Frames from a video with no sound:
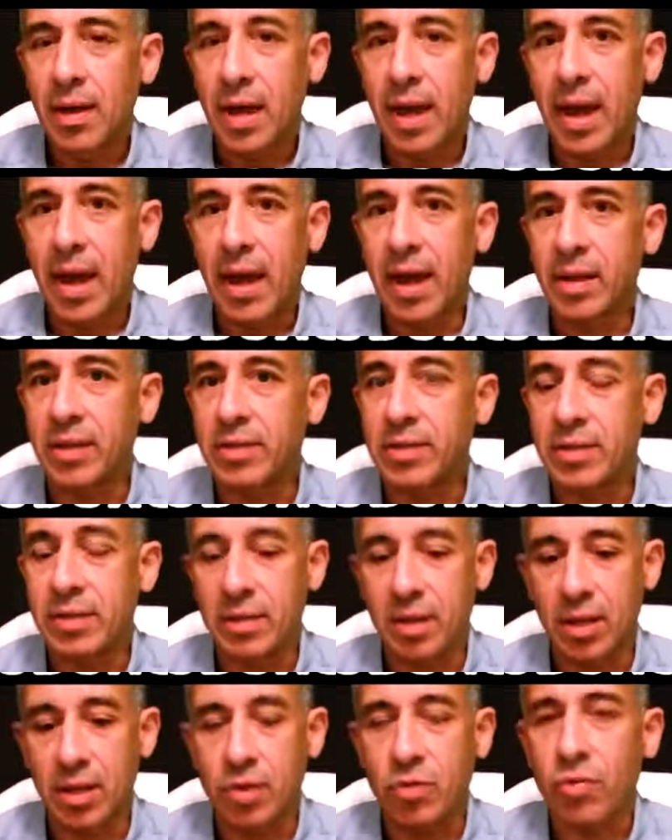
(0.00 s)
And it's
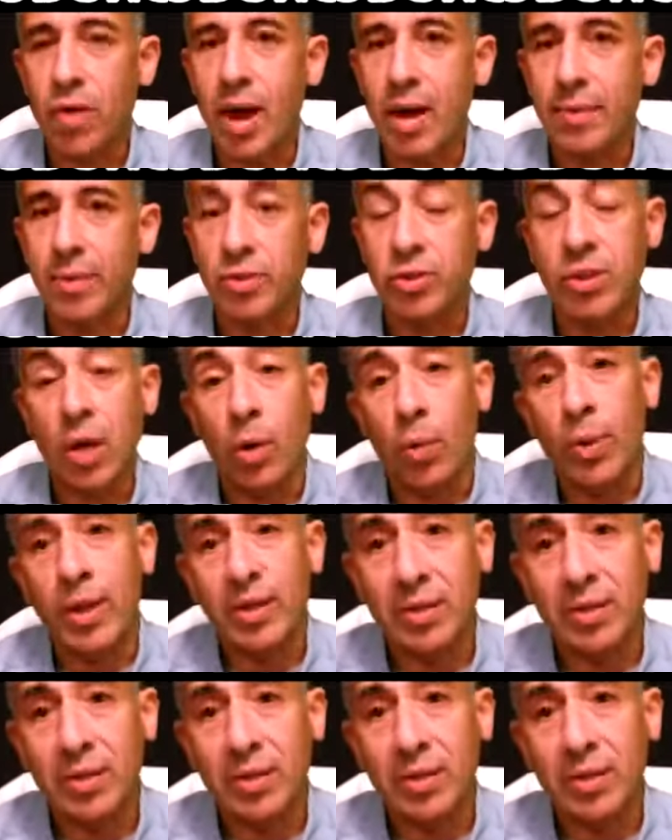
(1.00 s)
incredible. So we